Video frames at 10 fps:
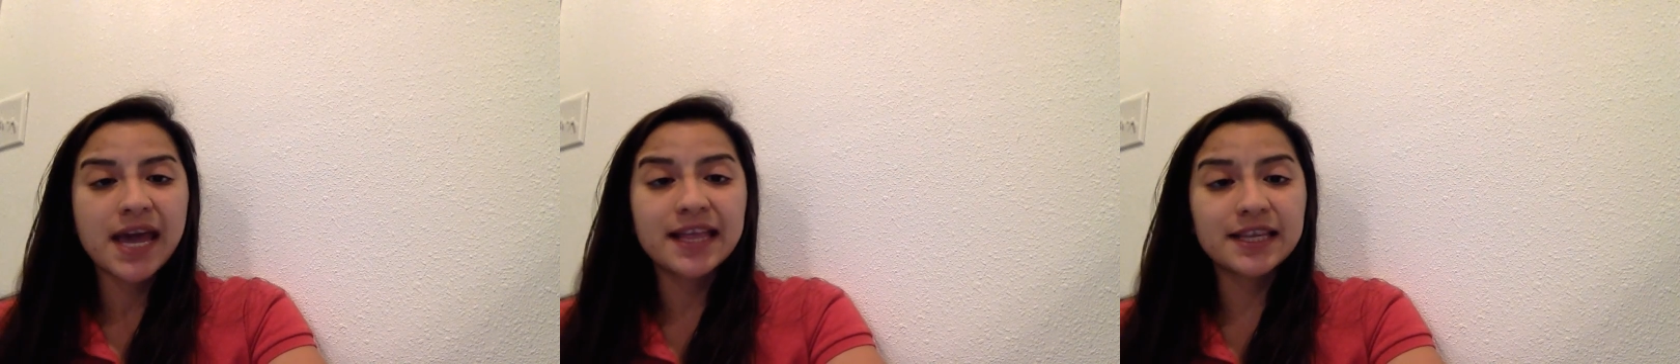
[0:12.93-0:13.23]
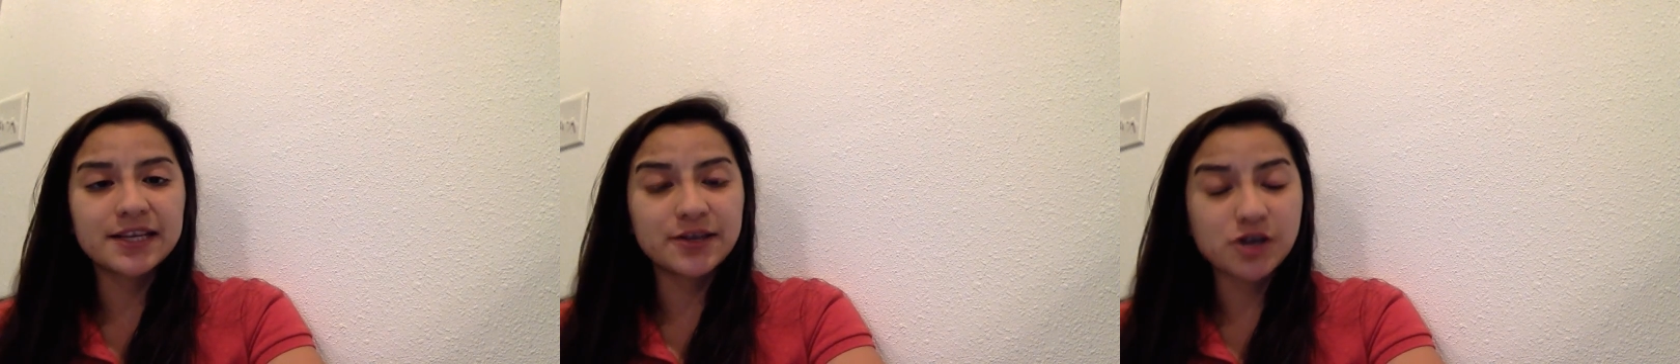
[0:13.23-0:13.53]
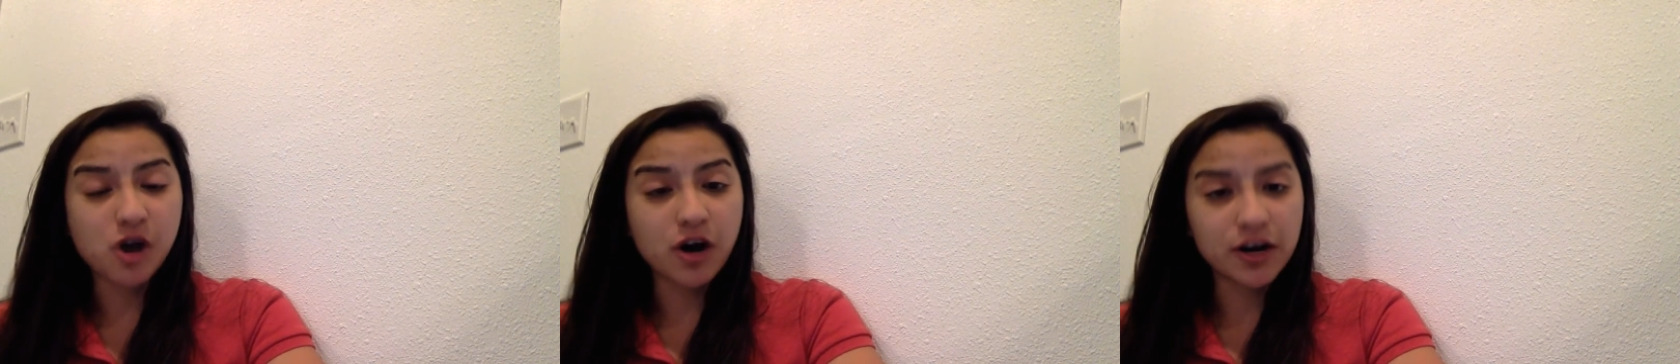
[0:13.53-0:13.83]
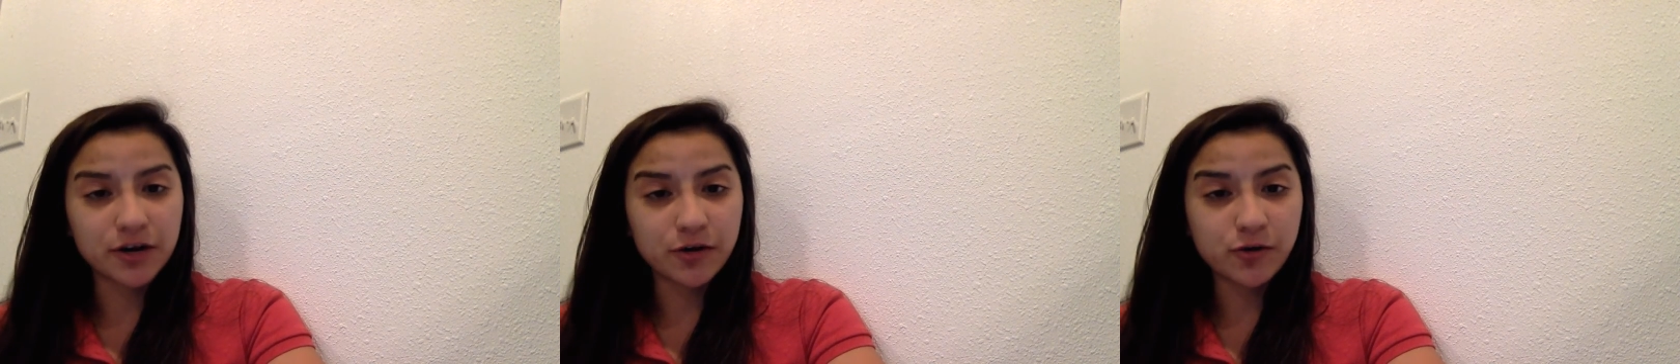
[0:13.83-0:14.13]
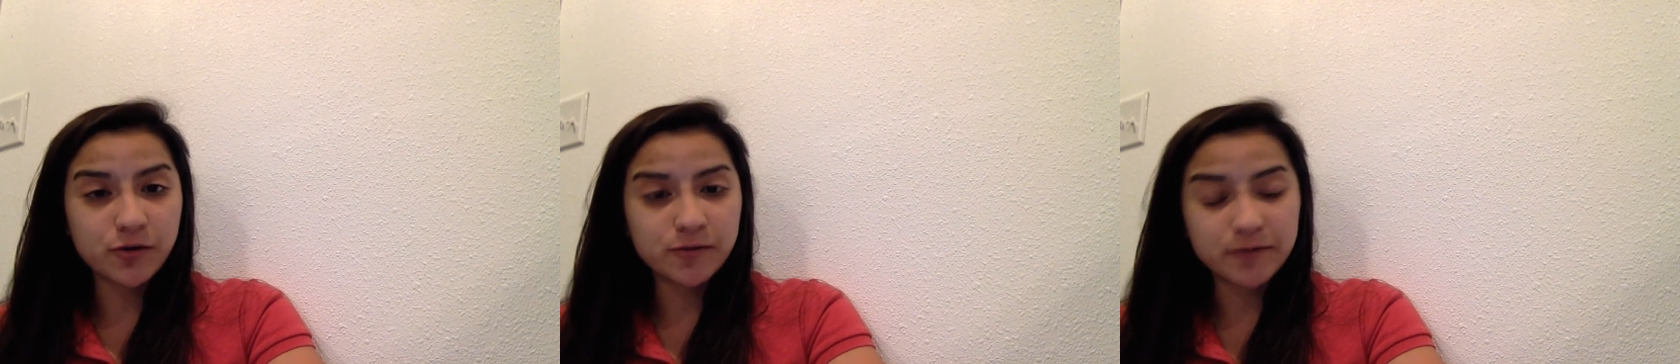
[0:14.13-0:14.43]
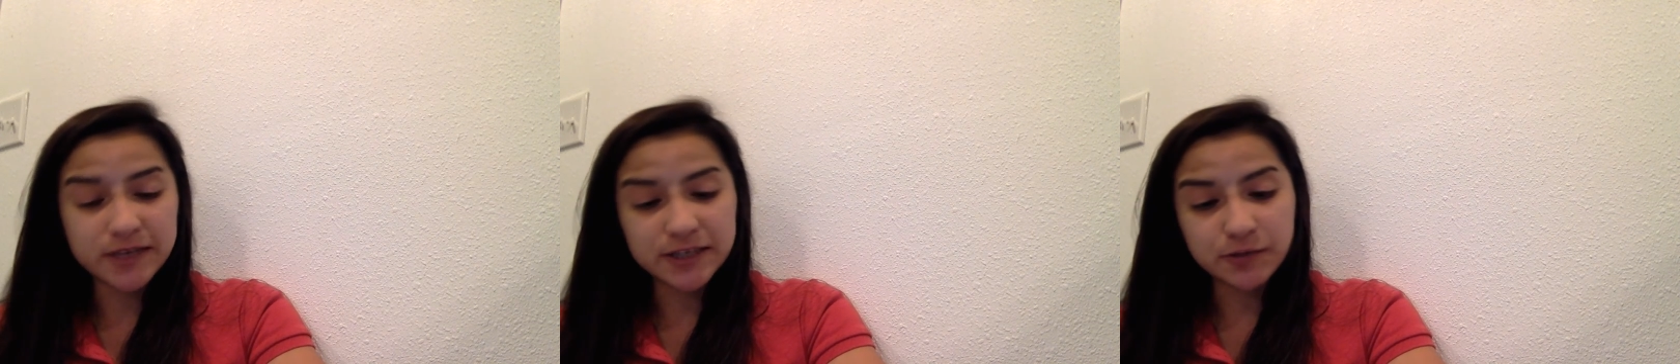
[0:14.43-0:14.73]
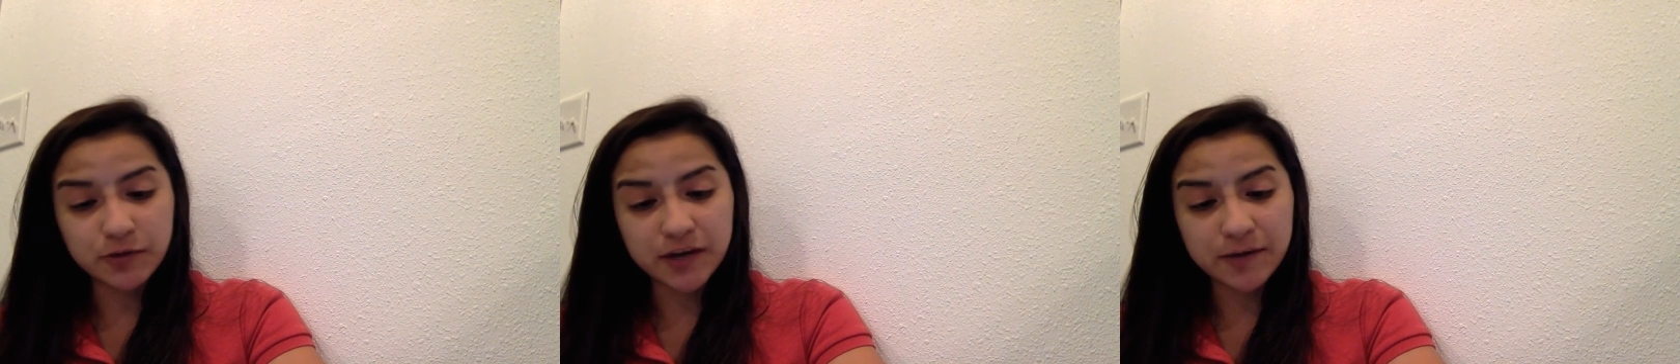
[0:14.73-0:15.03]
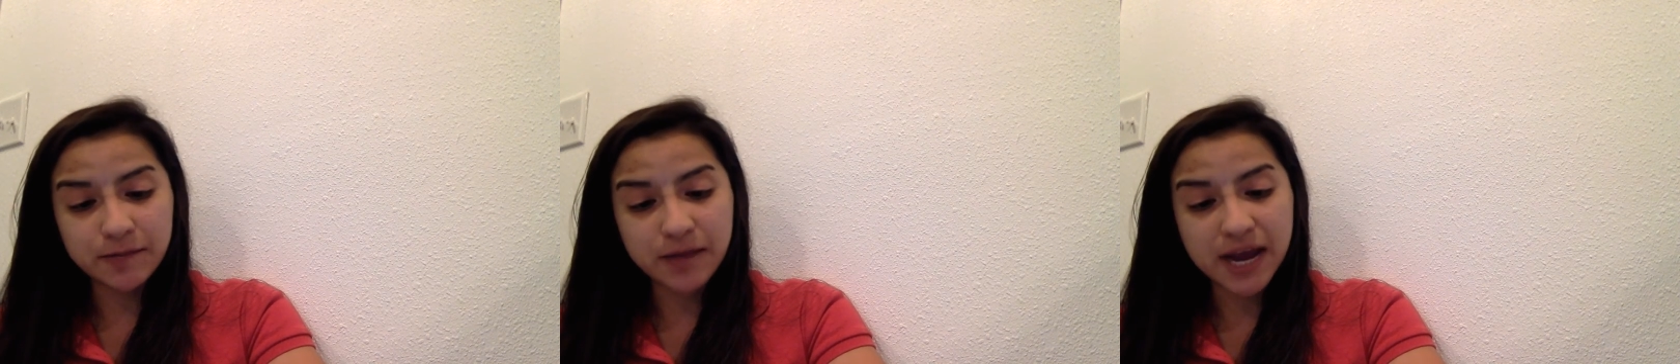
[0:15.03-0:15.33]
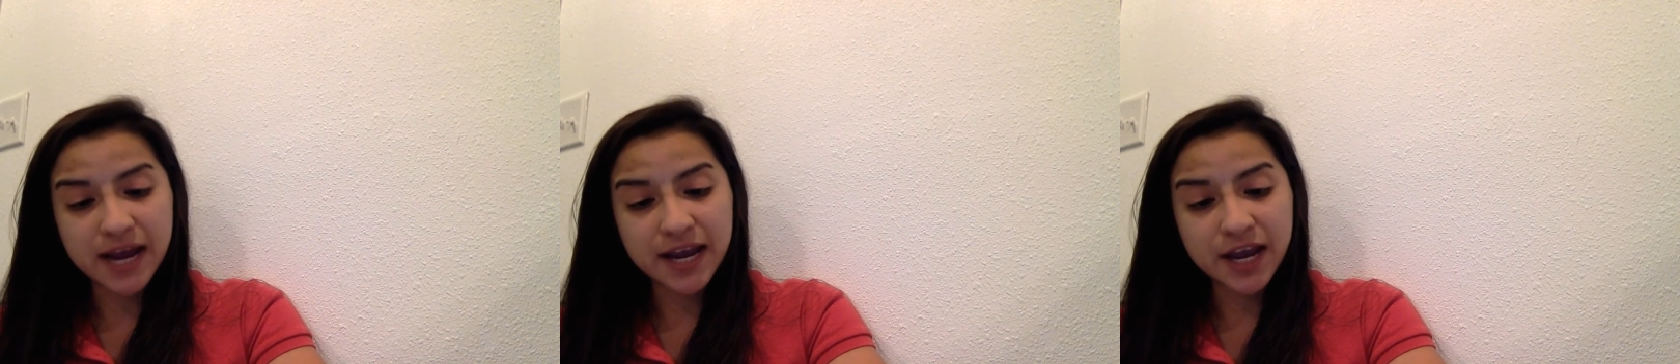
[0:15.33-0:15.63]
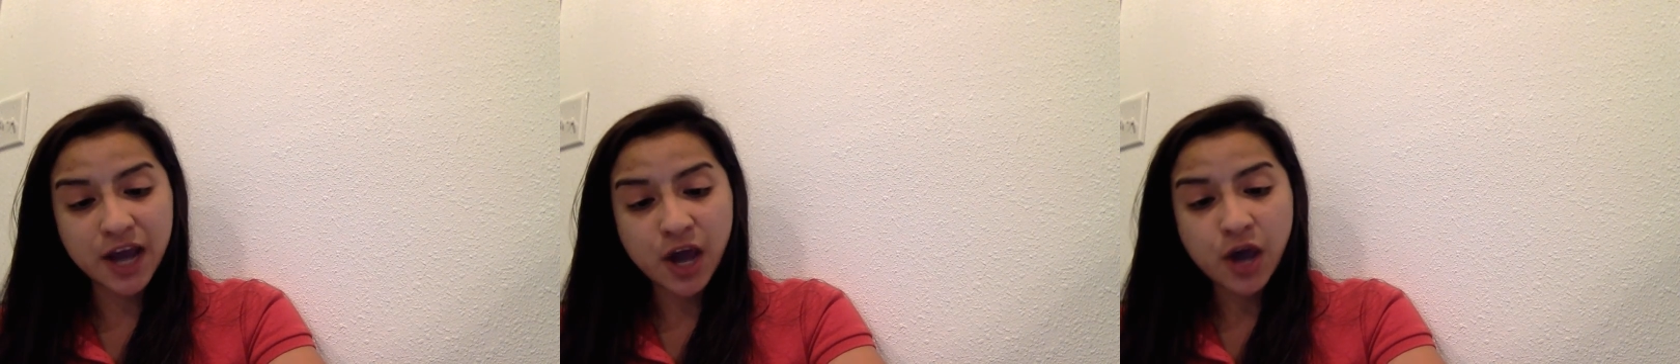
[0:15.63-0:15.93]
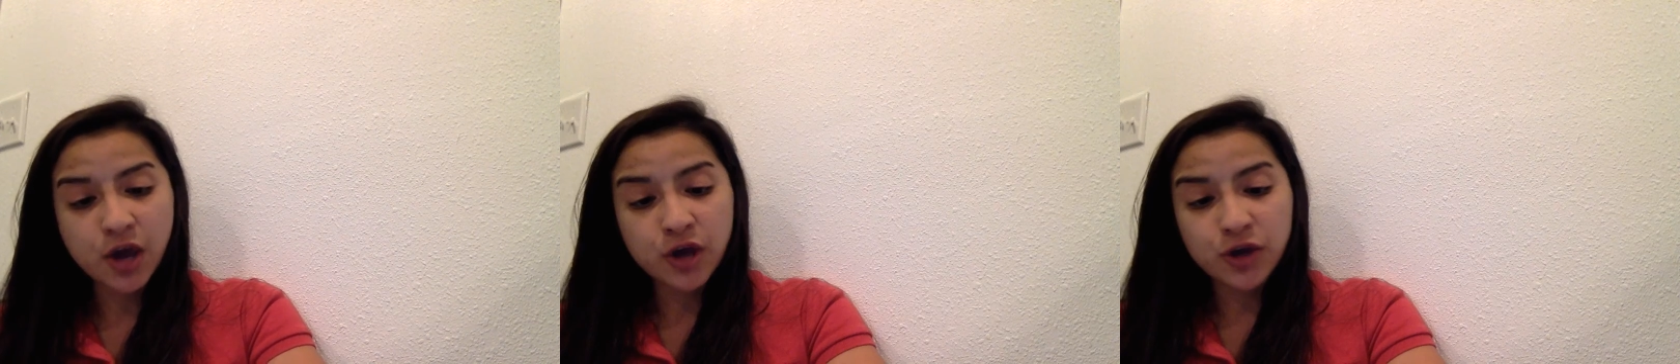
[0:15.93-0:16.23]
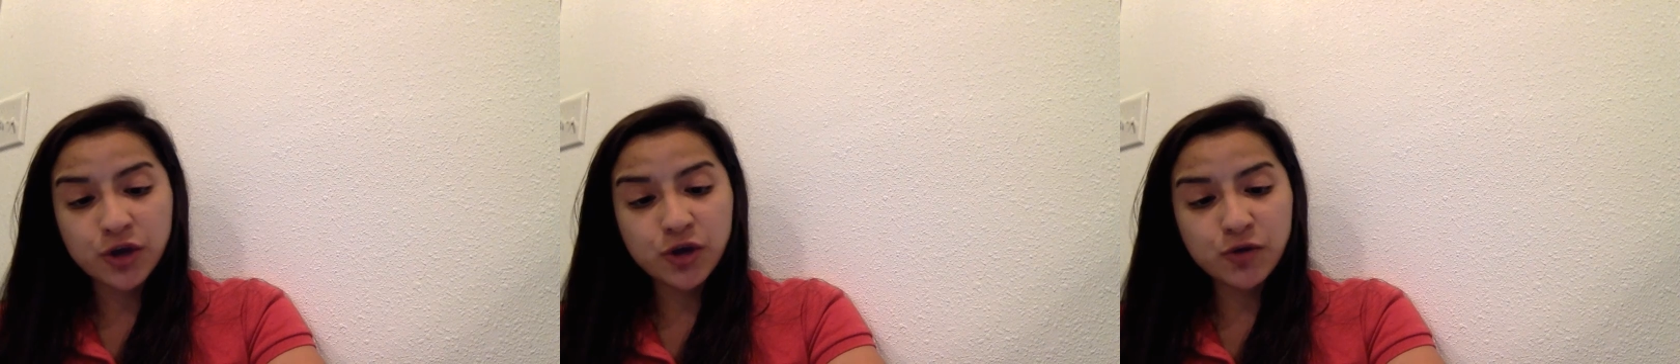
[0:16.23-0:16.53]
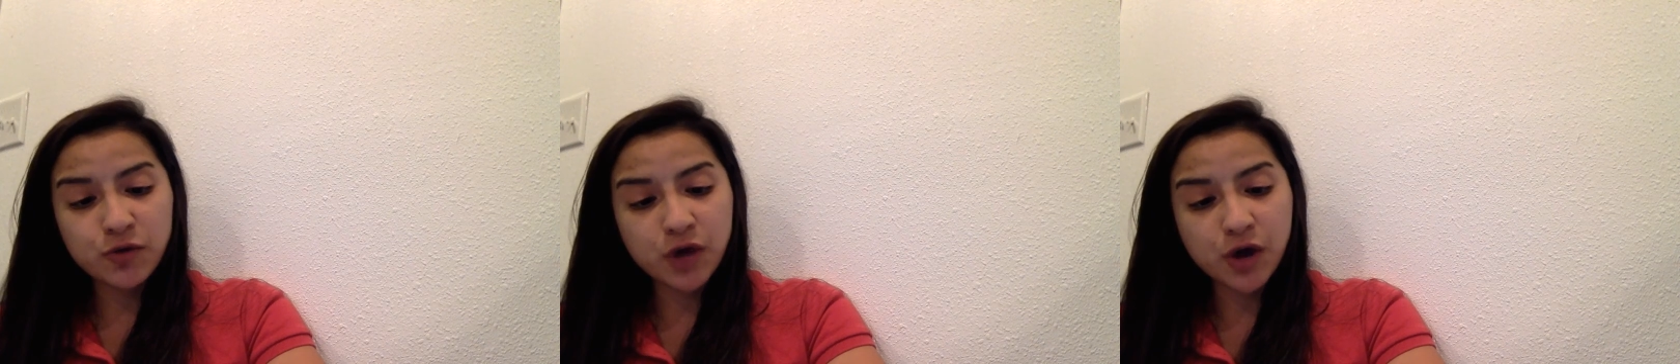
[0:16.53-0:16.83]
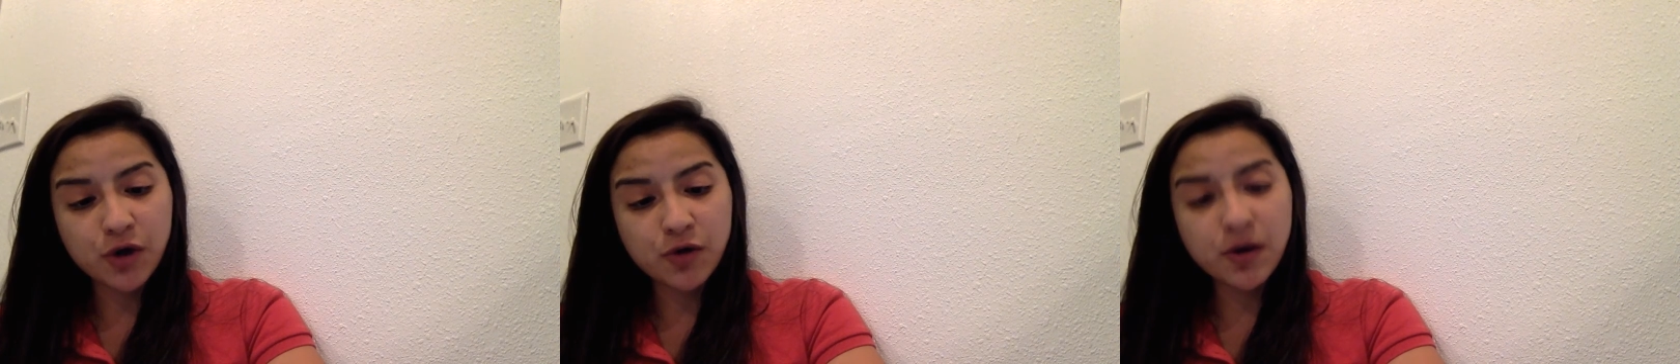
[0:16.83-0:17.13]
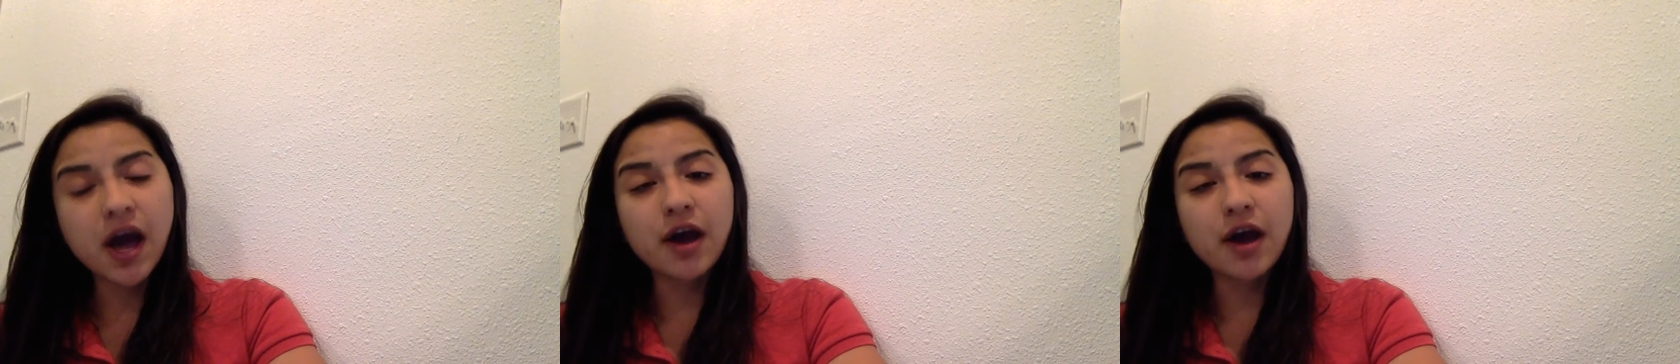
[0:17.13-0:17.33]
And this article was written by Yuko,